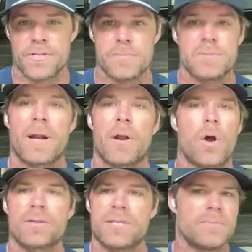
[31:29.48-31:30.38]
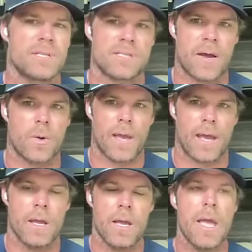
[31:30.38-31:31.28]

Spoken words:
other teams, but on our teams, it's not okay.